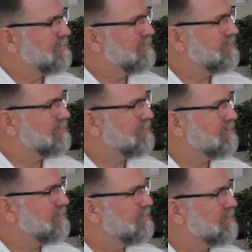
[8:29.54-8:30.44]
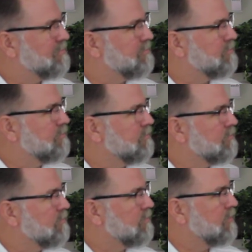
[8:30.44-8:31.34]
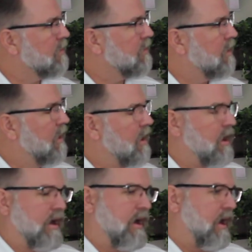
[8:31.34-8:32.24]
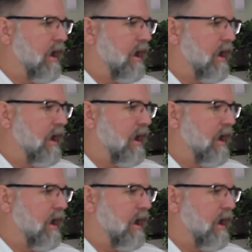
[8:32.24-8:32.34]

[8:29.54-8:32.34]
(not speaking)